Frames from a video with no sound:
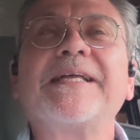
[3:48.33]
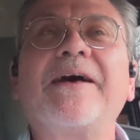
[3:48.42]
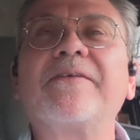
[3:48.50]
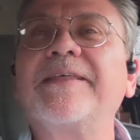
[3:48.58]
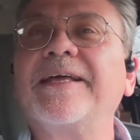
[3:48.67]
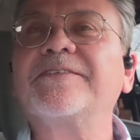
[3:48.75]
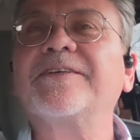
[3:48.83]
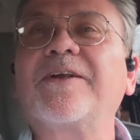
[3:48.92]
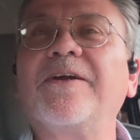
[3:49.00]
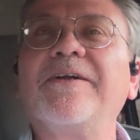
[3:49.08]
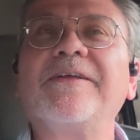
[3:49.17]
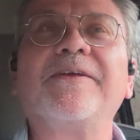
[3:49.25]
how things
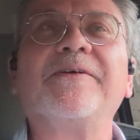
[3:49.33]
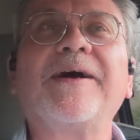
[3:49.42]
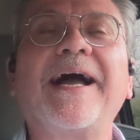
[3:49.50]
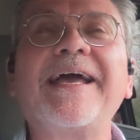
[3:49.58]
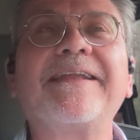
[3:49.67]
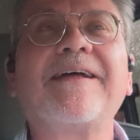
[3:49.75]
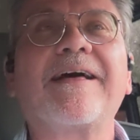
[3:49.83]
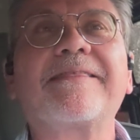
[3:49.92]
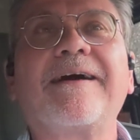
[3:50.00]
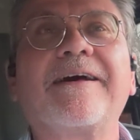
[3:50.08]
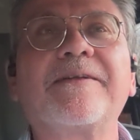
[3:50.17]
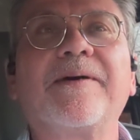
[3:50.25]
occur to you. I had not
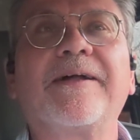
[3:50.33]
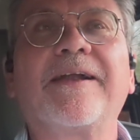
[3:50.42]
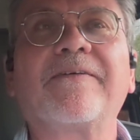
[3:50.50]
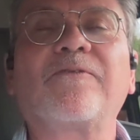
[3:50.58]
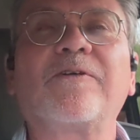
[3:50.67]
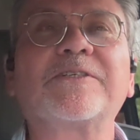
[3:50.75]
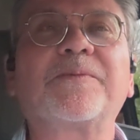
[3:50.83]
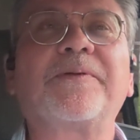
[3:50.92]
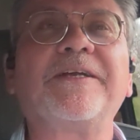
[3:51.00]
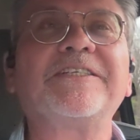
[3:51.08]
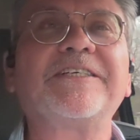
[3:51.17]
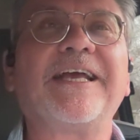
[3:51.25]
thought about Air Force
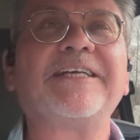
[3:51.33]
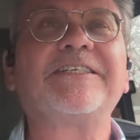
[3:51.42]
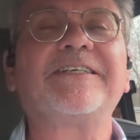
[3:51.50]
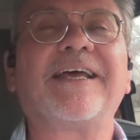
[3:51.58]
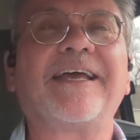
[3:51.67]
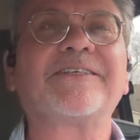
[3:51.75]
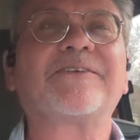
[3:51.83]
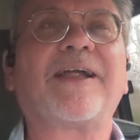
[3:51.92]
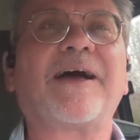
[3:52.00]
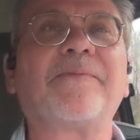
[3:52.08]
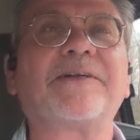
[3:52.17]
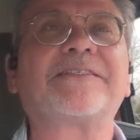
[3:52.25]
Appreciation Days, or
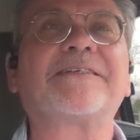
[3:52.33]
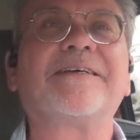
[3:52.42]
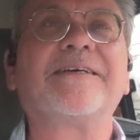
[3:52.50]
how much